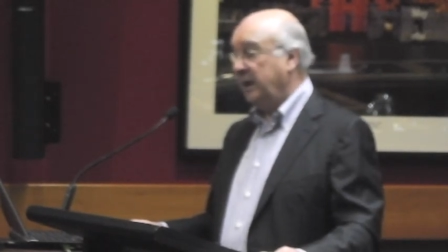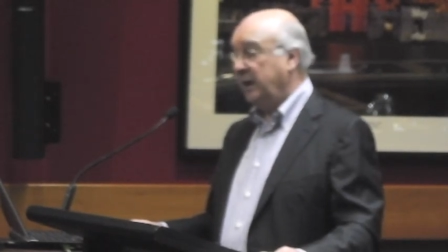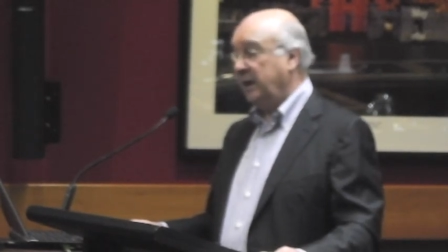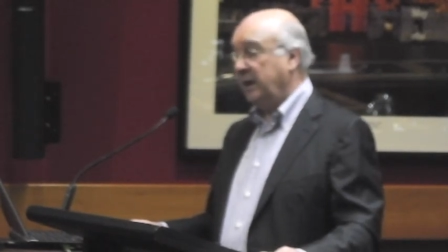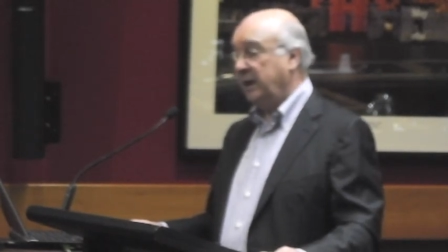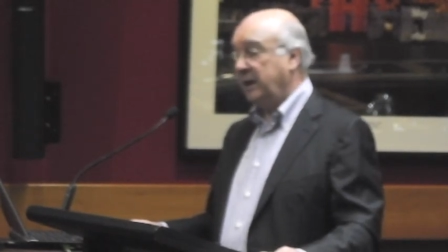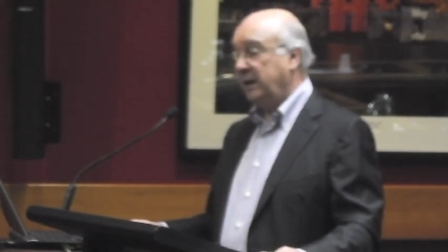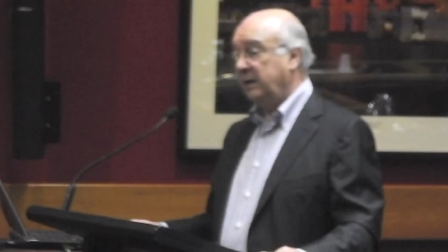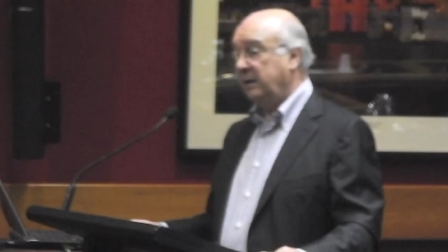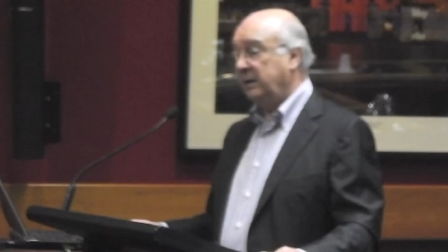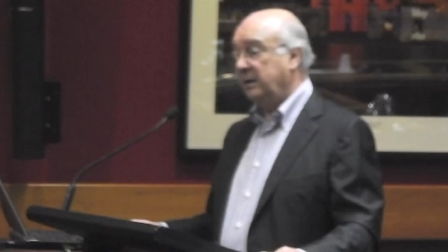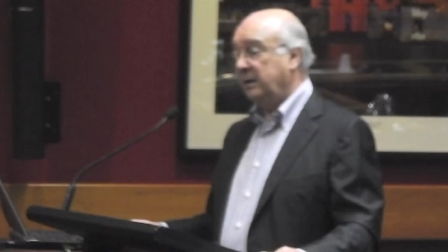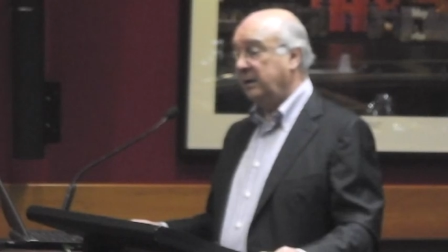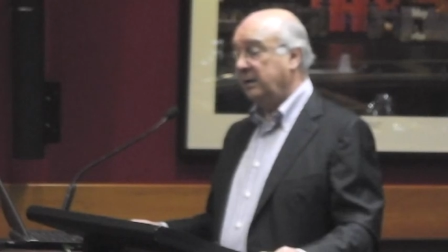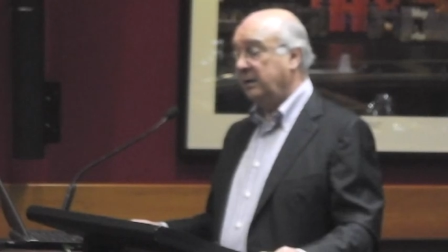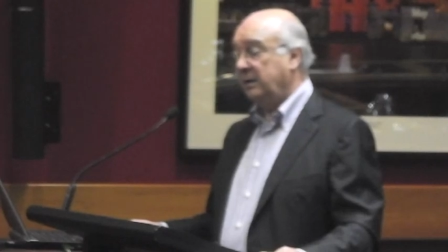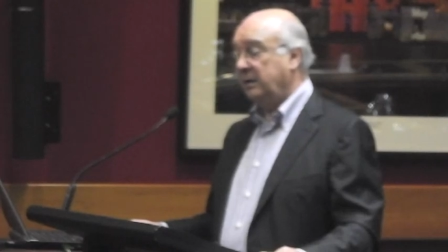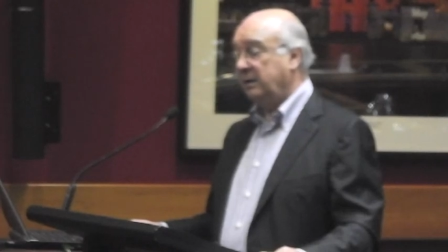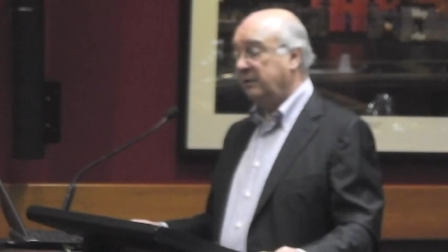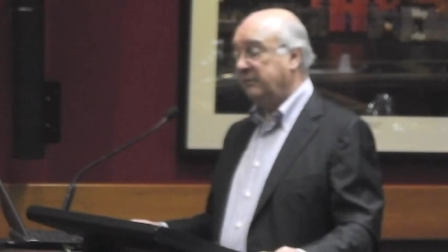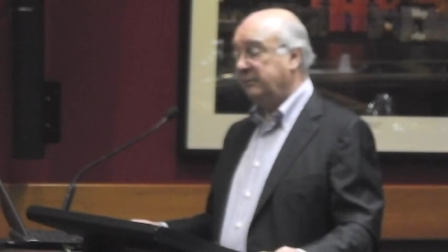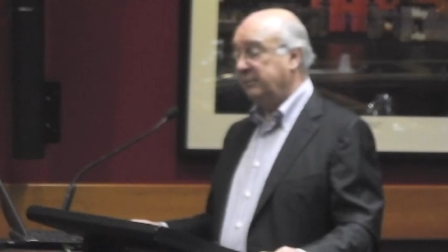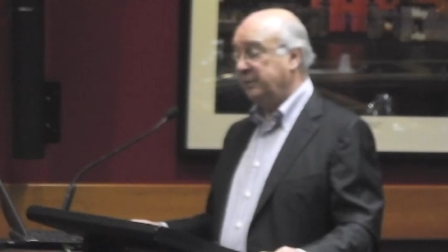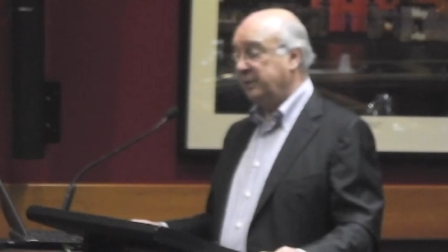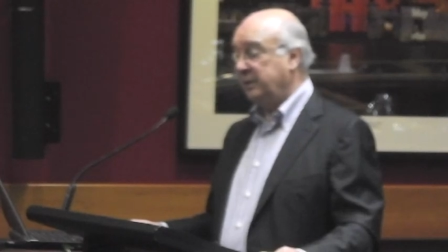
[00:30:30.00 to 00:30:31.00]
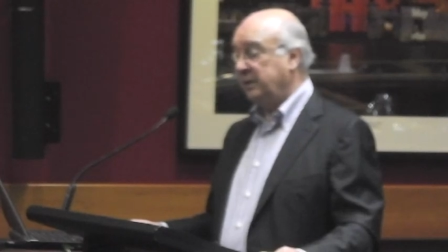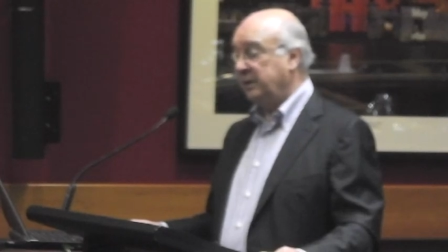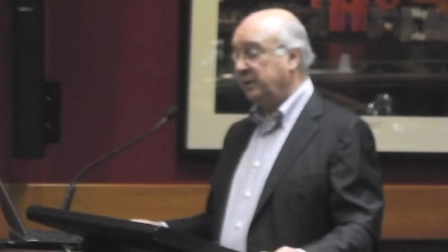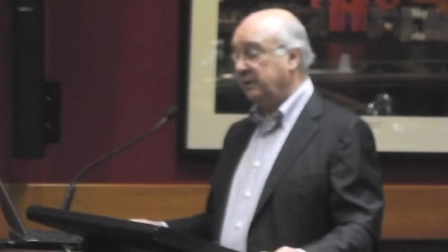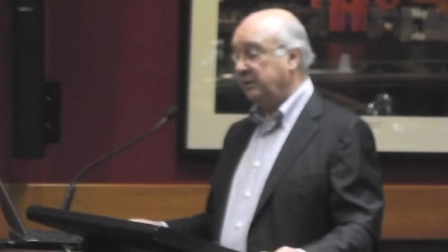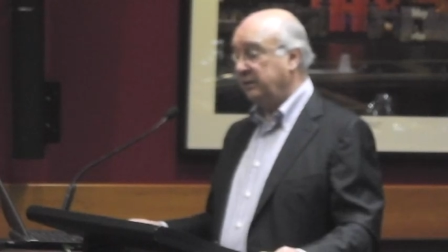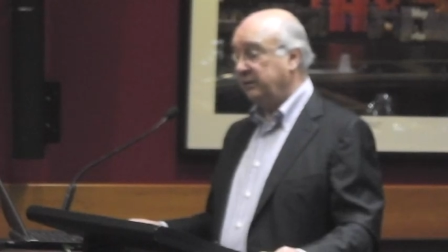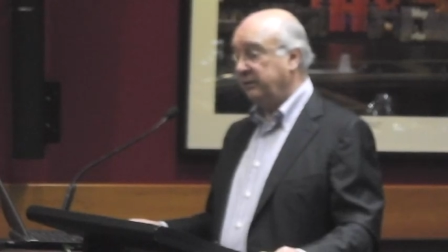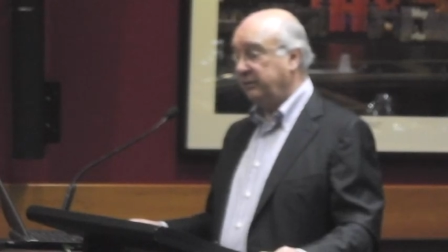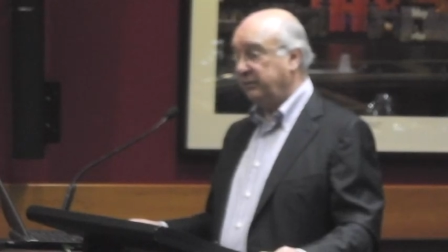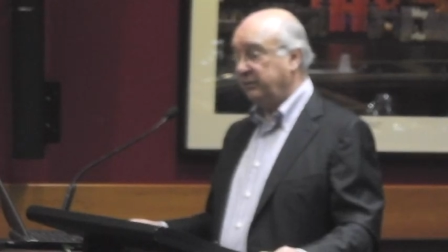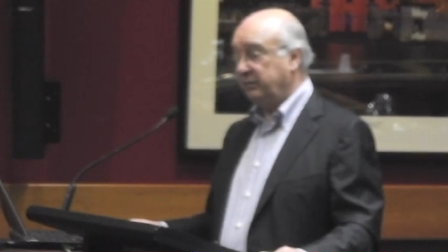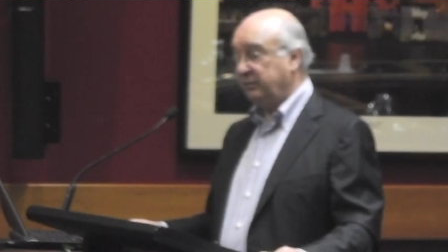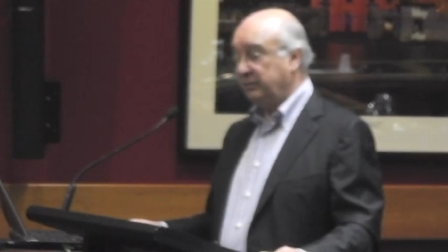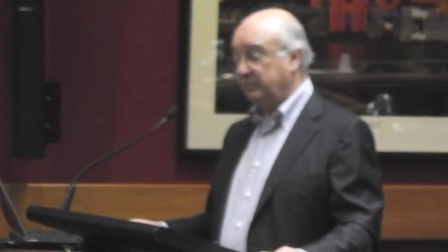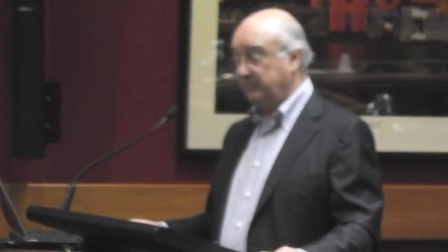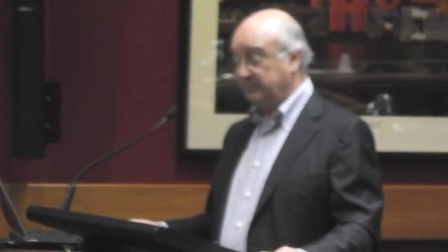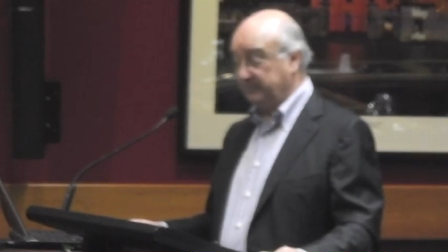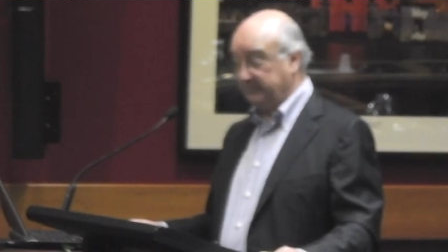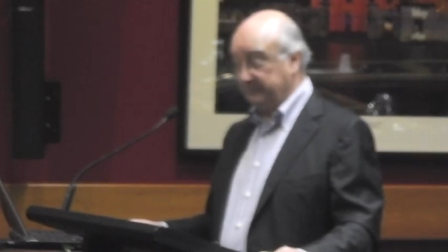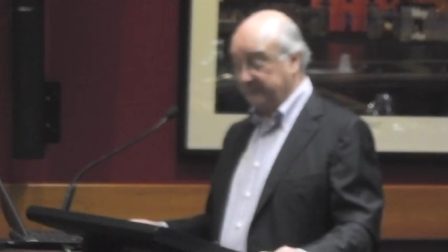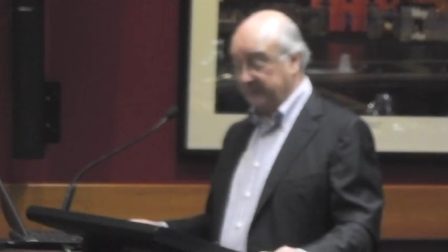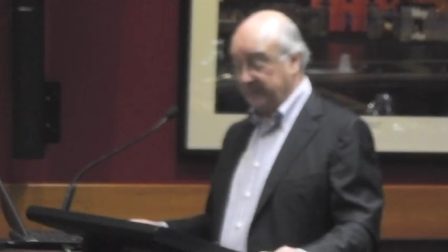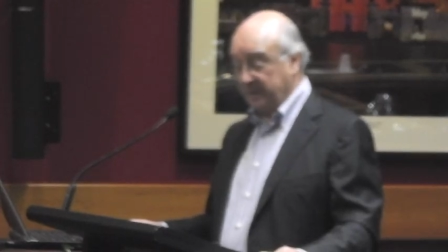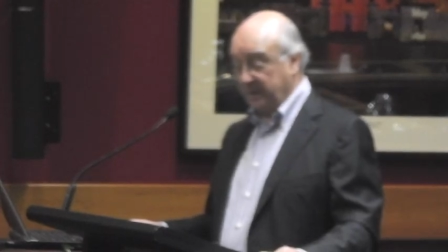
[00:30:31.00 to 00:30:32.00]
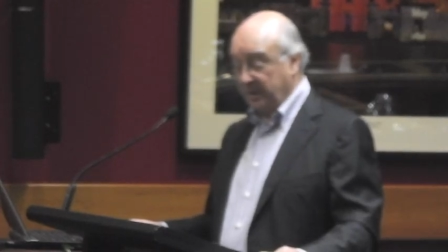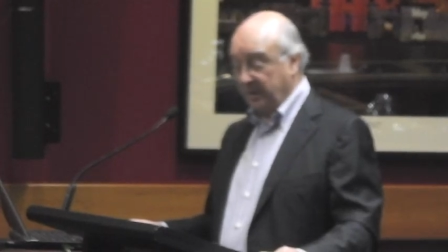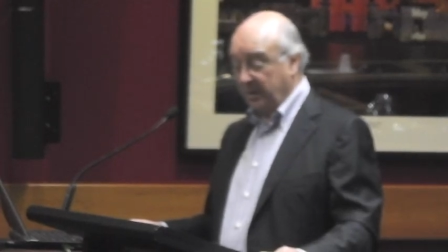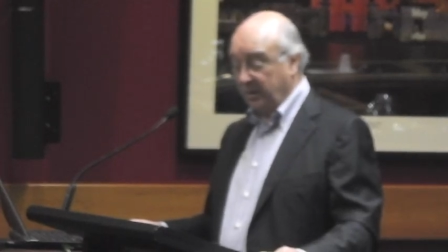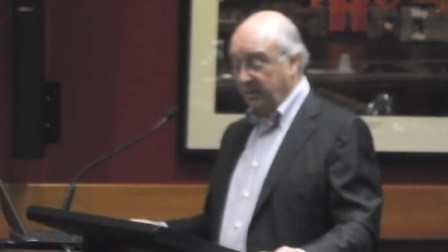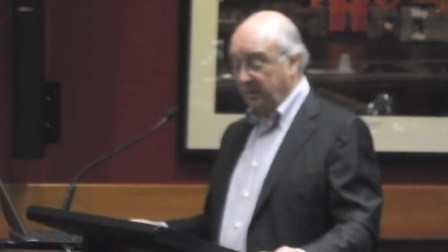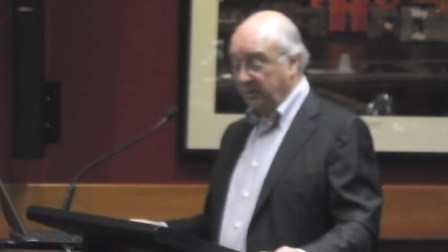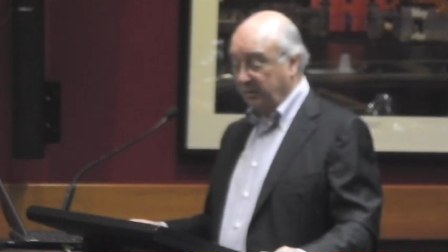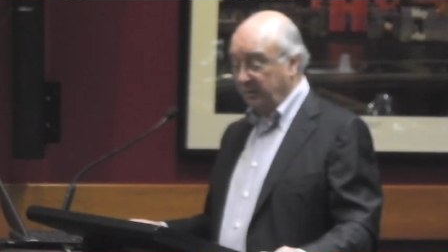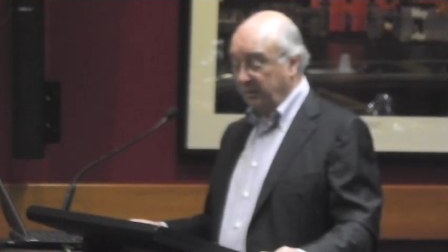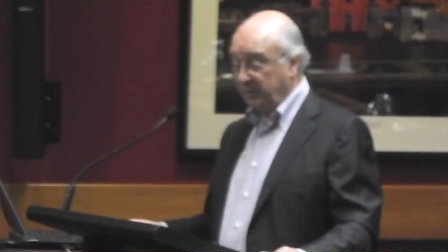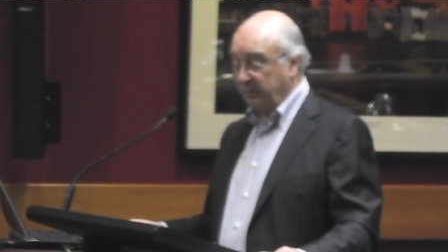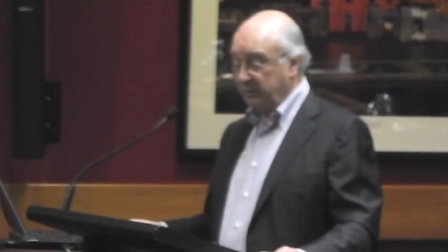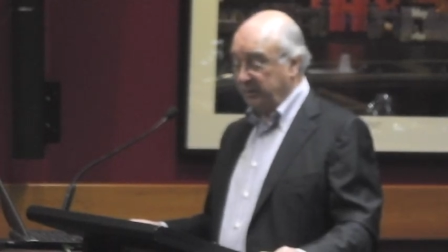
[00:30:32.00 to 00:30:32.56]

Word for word: And uh, I've been going through all